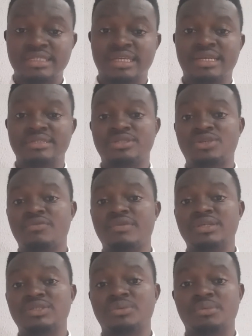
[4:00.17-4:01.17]
and I
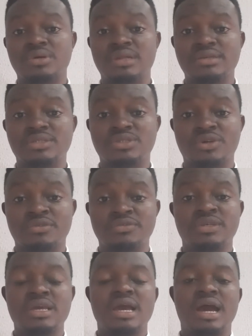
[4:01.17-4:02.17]
discover some other stuff,
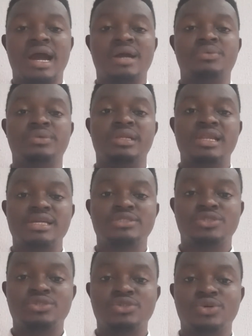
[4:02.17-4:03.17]
I will
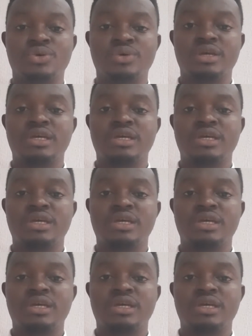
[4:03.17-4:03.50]
let you know